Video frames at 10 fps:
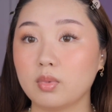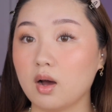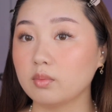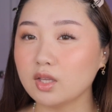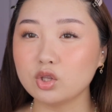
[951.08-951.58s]

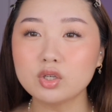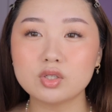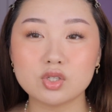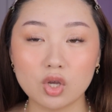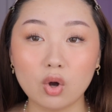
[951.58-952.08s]
pop. It looks
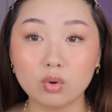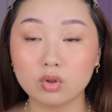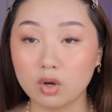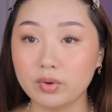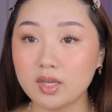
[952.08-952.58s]
so
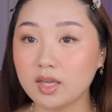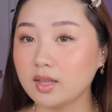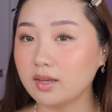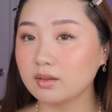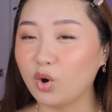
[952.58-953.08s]
glowy and
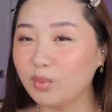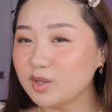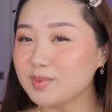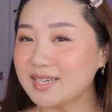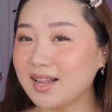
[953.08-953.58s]
like
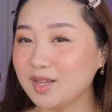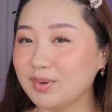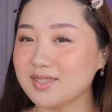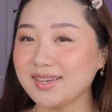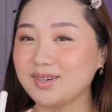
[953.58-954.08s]
almost metallic, but
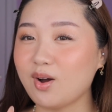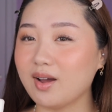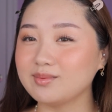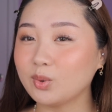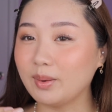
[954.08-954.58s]
it's like
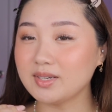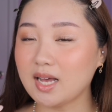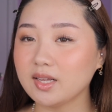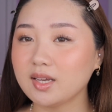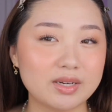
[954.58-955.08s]
not quite
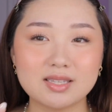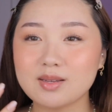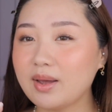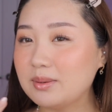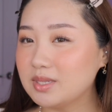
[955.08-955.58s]
metallic, but it
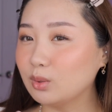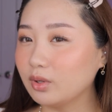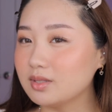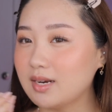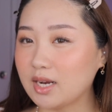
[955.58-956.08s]
somehow still
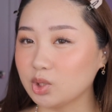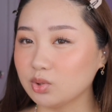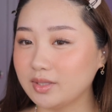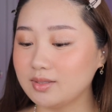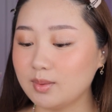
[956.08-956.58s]
looks
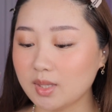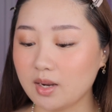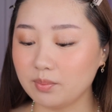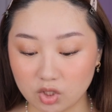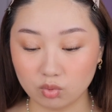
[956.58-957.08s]
natural at the same
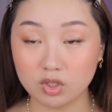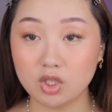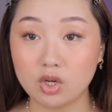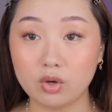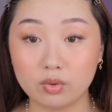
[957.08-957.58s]
time. Don't really
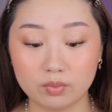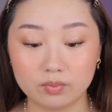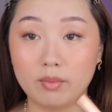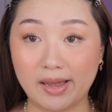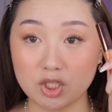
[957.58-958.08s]
know
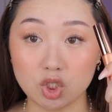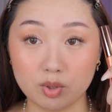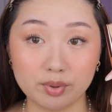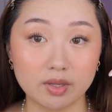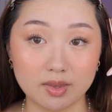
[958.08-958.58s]
what magic she
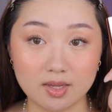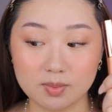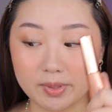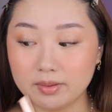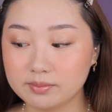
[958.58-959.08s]
put in these,
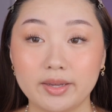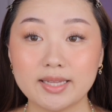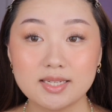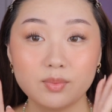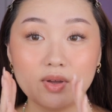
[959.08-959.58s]
but okay,
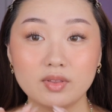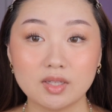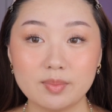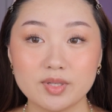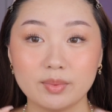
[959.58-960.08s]
last up we have the
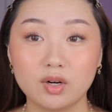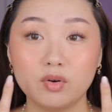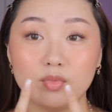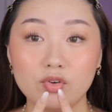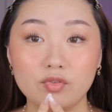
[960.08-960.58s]
lips. I'm gonna
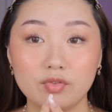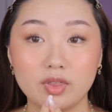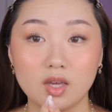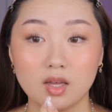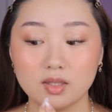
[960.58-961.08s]
remove
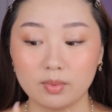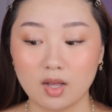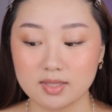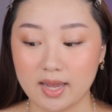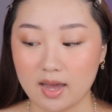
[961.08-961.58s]
the lip
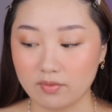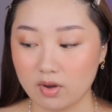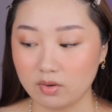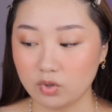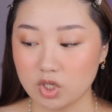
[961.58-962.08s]
gloss I have
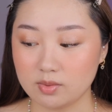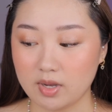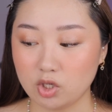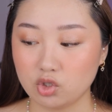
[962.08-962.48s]
on, which is my